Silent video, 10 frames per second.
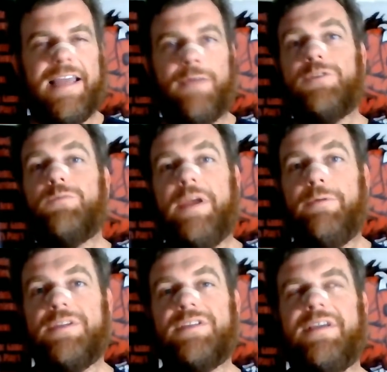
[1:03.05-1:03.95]
it was, it
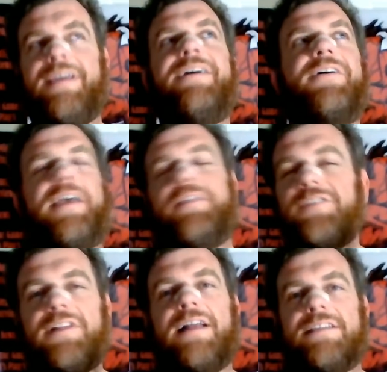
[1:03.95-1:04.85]
was, okay,
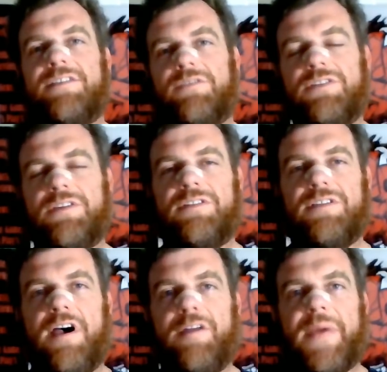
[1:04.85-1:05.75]
there's a lot to, to,
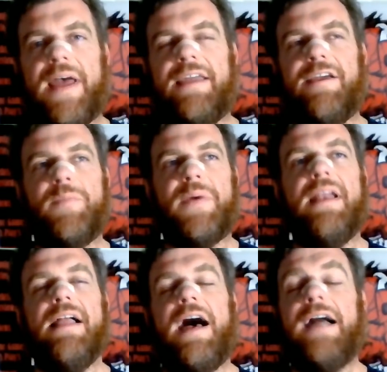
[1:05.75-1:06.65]
to unpack here,
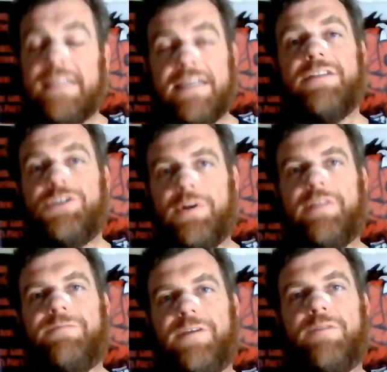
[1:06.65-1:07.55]
but I did enjoy
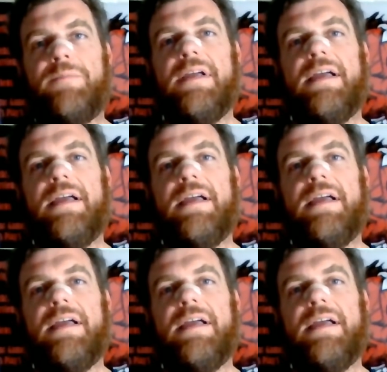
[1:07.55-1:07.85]
the film.